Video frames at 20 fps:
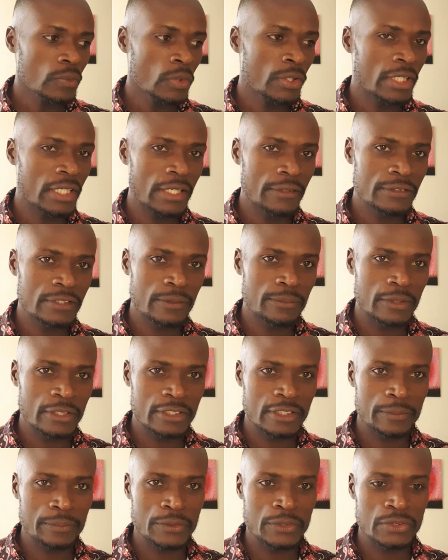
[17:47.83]
We can have some
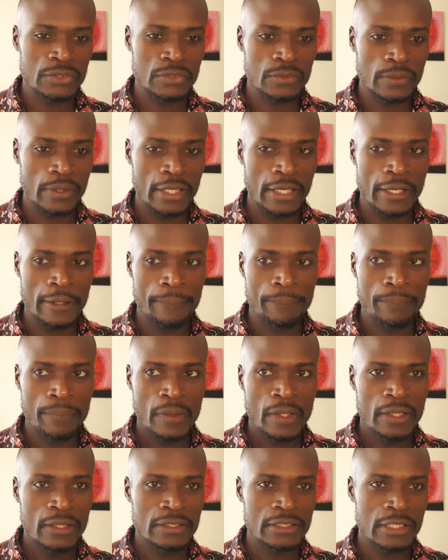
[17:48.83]
exceptions where
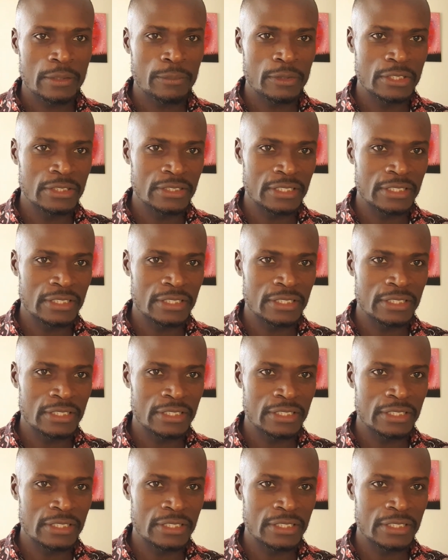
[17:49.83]
someone